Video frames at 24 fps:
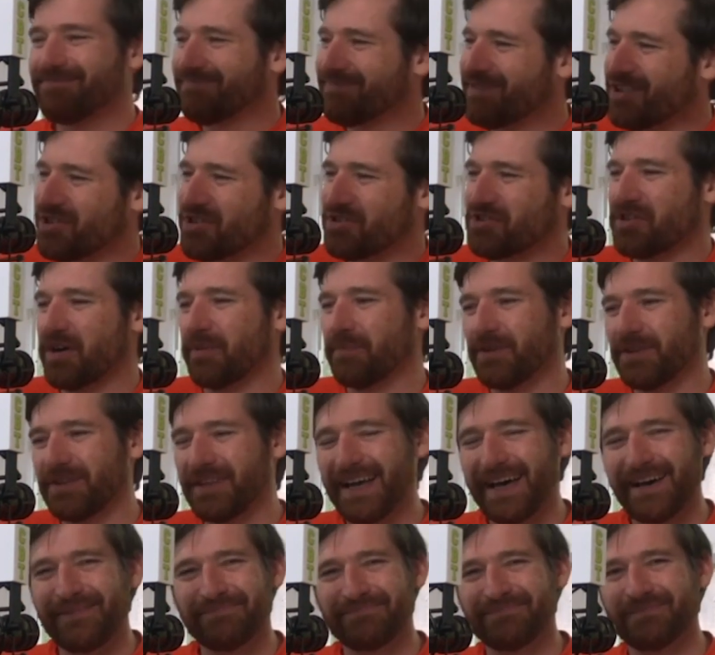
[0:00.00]
This is something
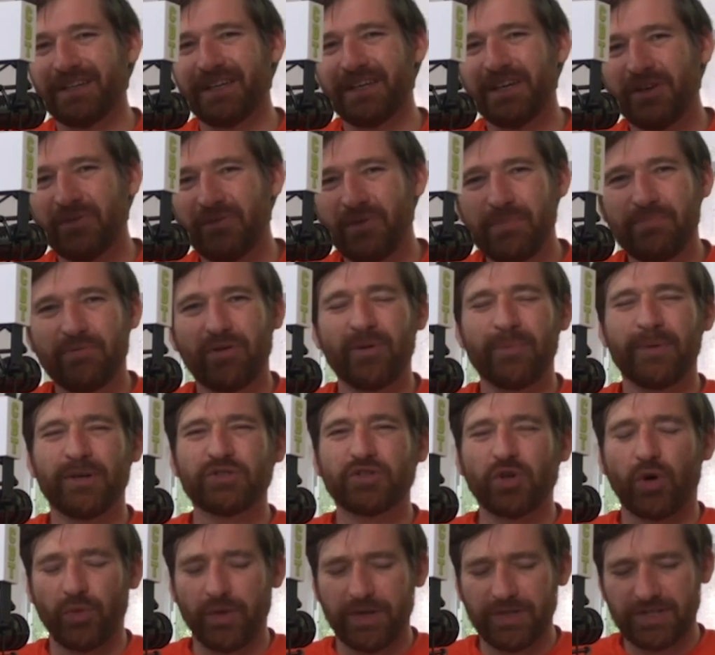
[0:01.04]
that we pretty much
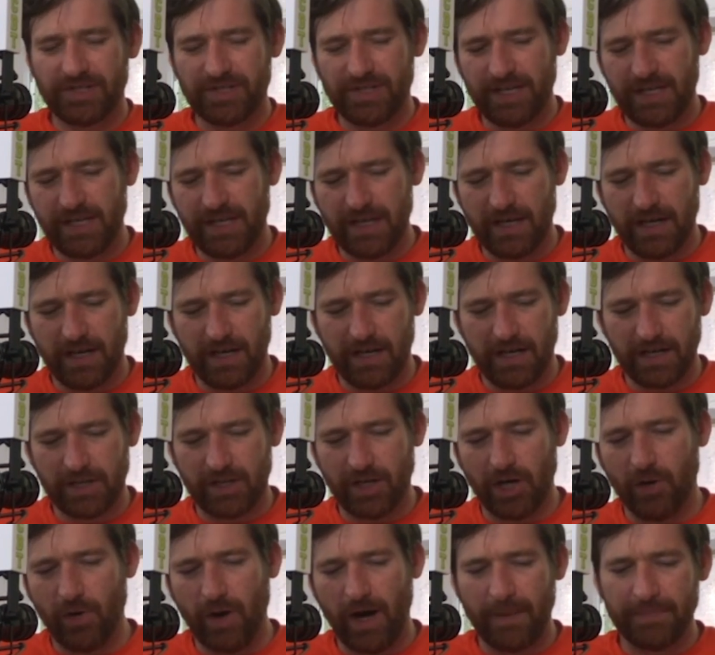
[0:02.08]
always see
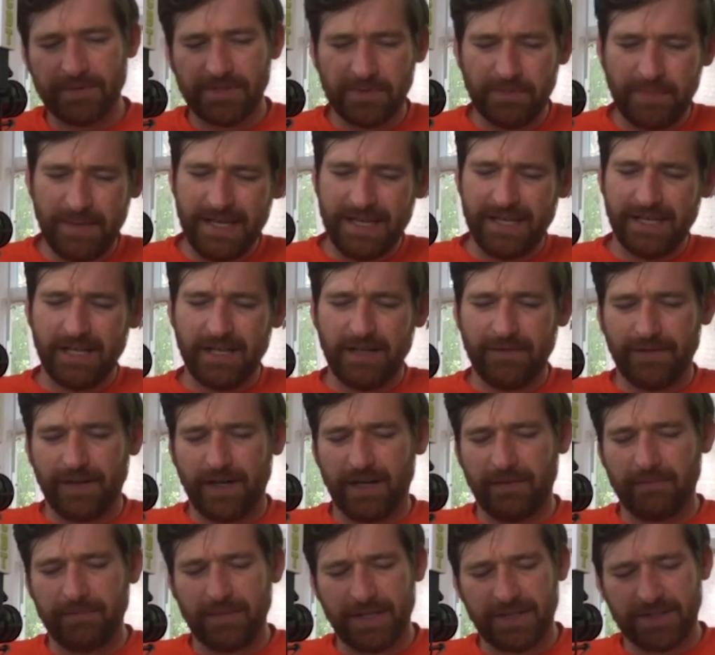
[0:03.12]
go up. Speaking
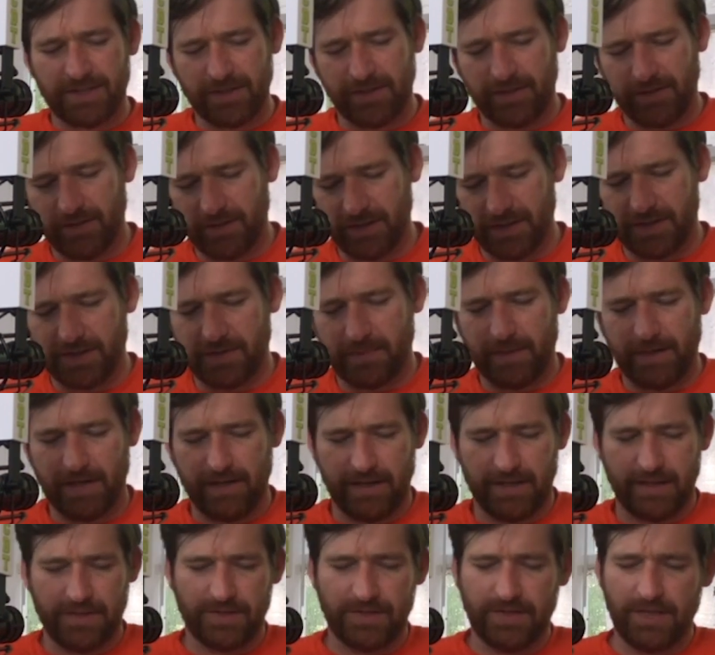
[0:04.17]
of mental
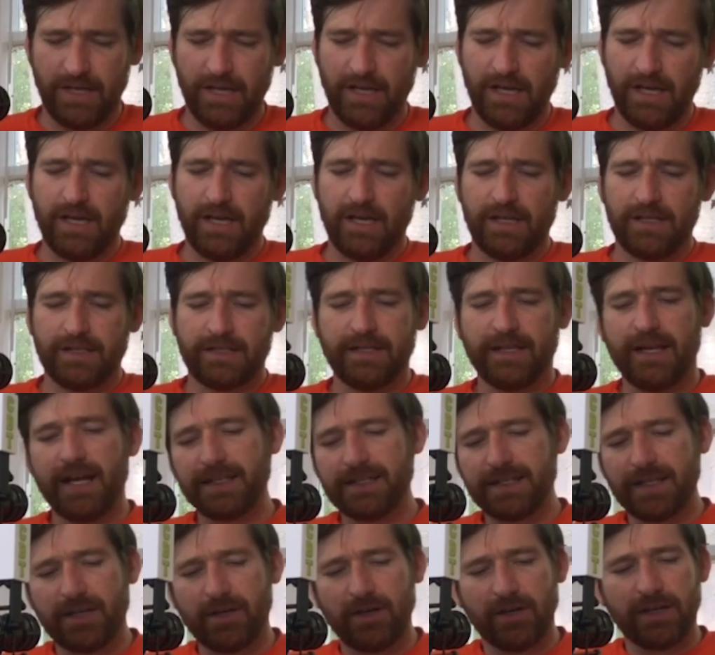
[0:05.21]
experience,
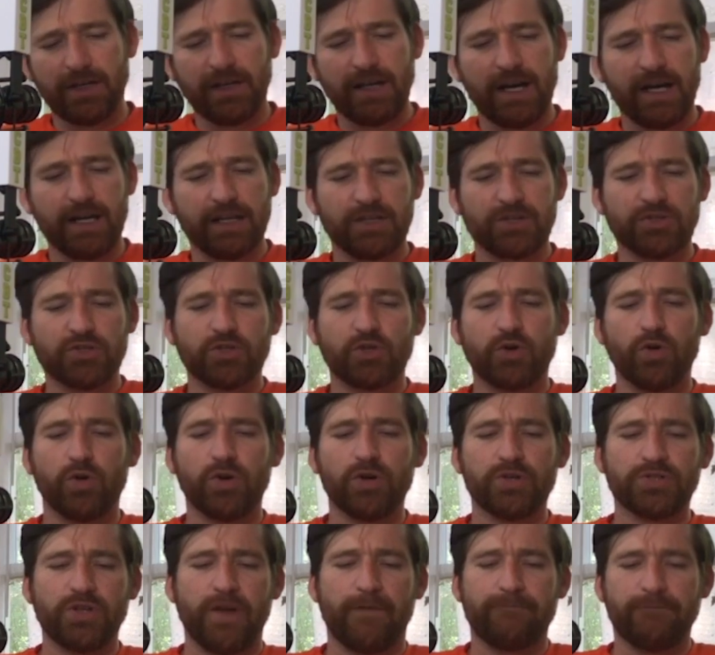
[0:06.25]
Tanazi Kokinaka
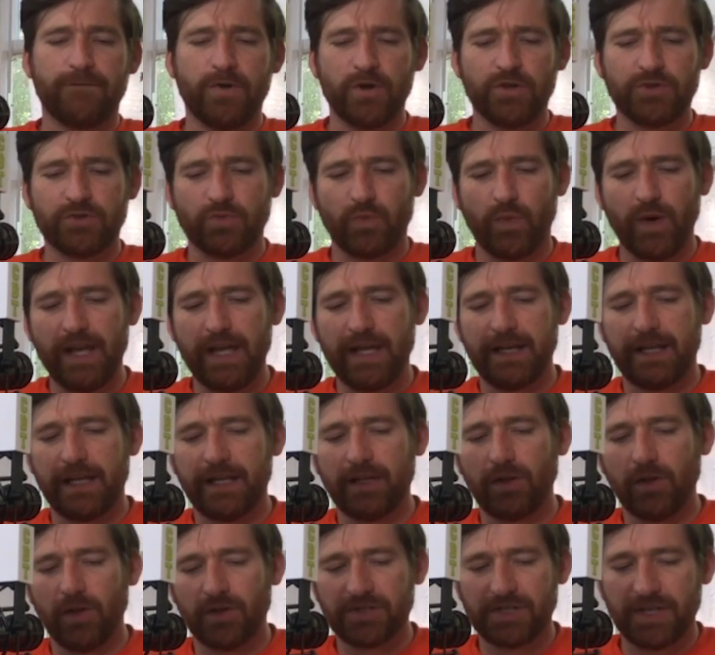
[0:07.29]
scores first win
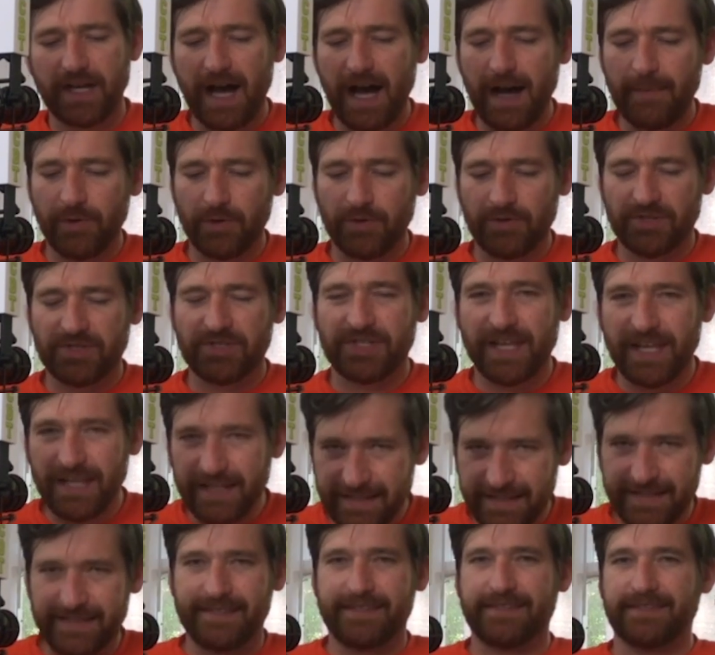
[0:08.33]
in Los Cabos
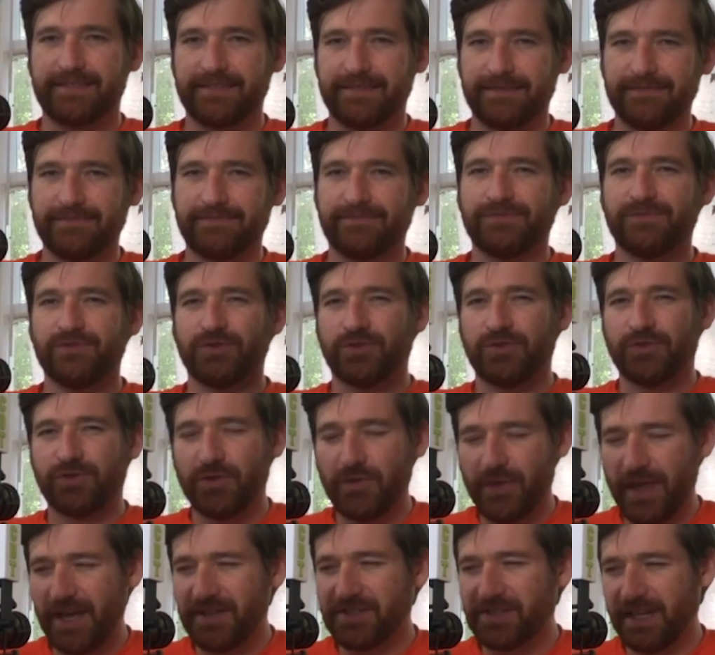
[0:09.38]
since
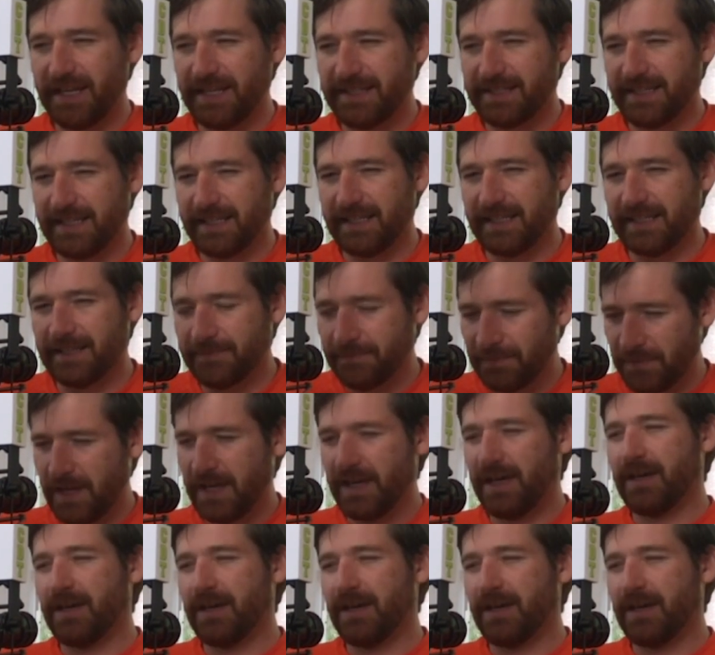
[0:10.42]
2018.